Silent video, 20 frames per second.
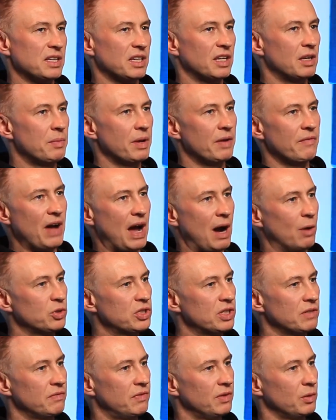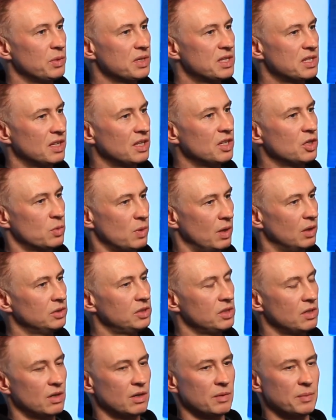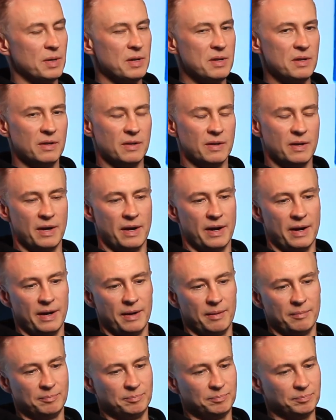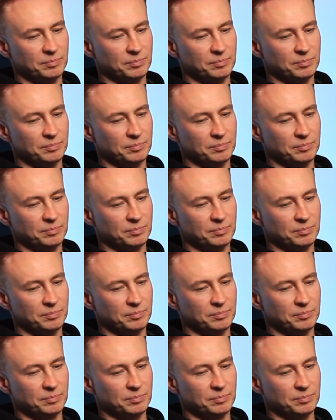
and a bit of a house influence in it as well. Do you know what I mean?